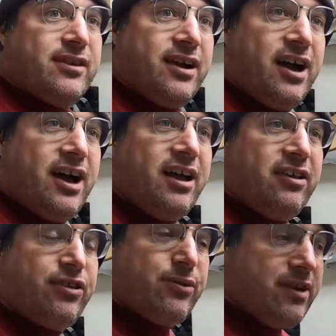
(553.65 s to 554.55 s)
uh,
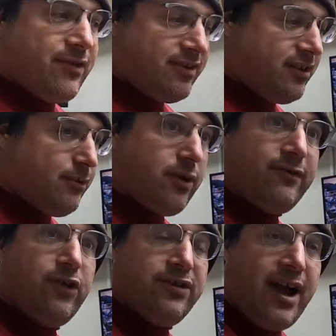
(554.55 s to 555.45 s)
three of us that work
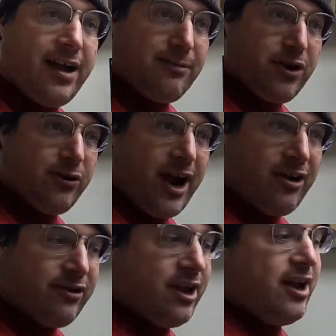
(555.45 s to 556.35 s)
full time year
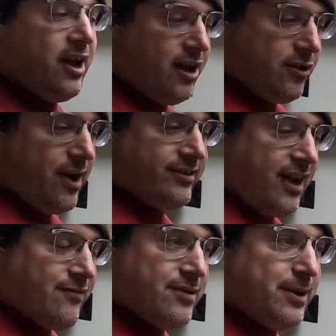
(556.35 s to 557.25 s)
round. Otherwise,
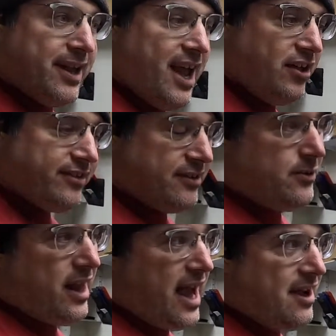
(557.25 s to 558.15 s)
everybody else, and
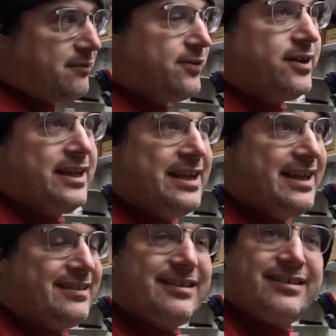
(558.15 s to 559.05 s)
we'll have
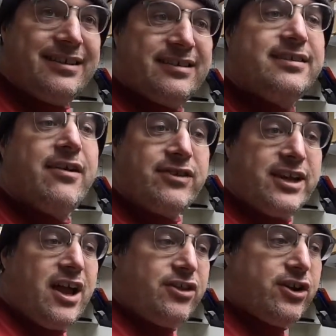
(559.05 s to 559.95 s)
60 to
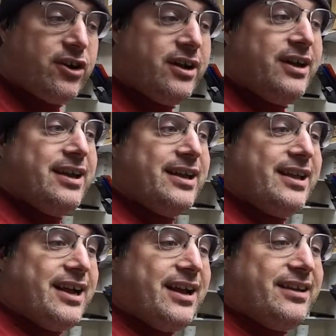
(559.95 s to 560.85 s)
70 other
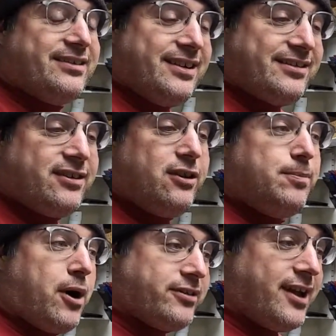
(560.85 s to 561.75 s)
uh, seasonal
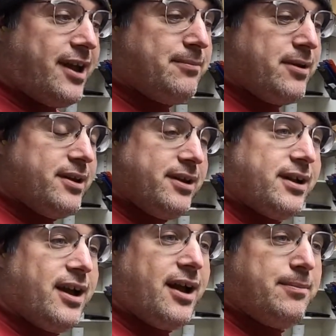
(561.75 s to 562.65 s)
part time
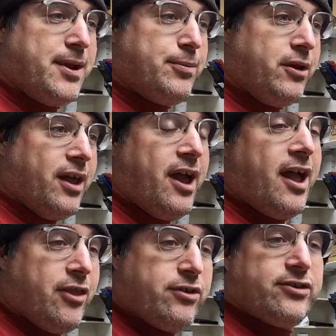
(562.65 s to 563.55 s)
uh, people,
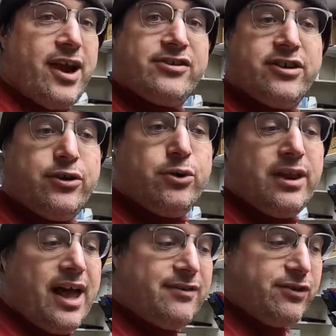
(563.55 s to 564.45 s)
and those are actually who a
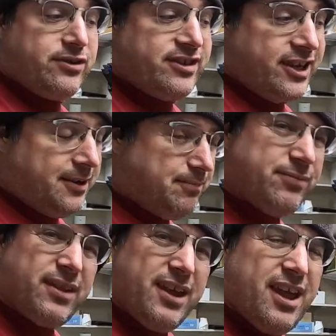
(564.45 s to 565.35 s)
lot of you see.
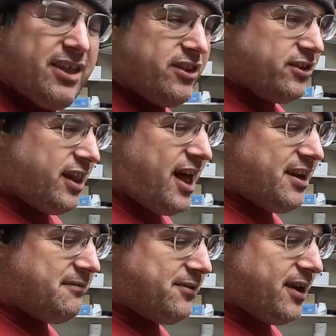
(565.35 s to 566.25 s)
There's a lot
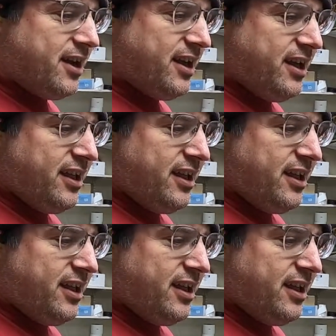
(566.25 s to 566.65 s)
of uh,